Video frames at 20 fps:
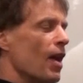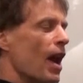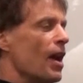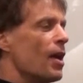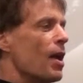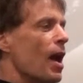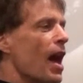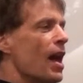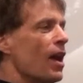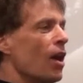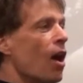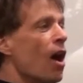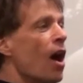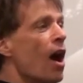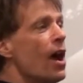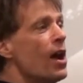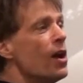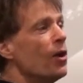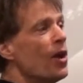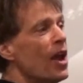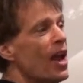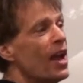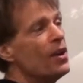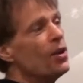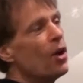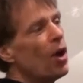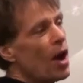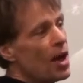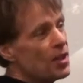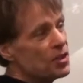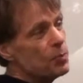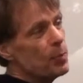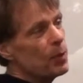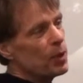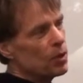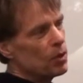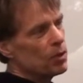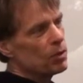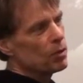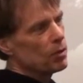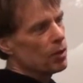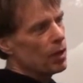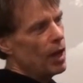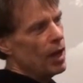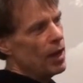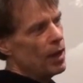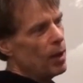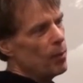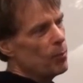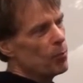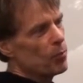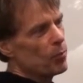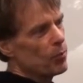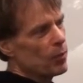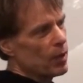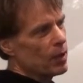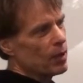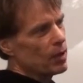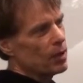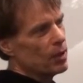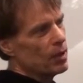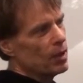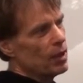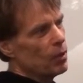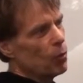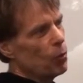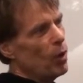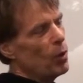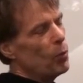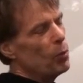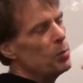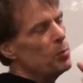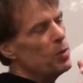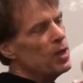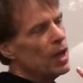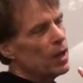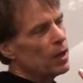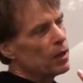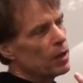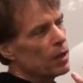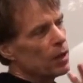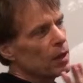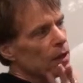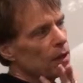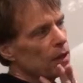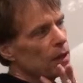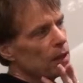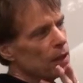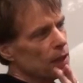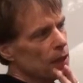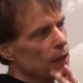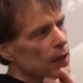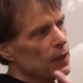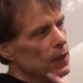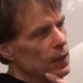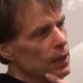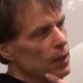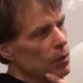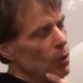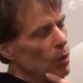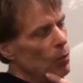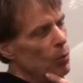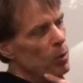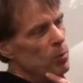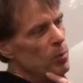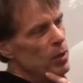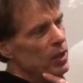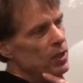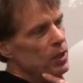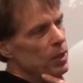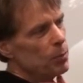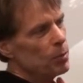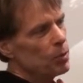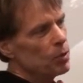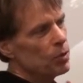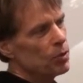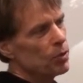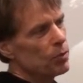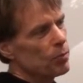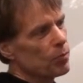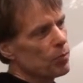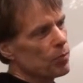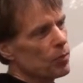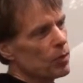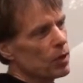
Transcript: At a higher end hospital, what would be a typical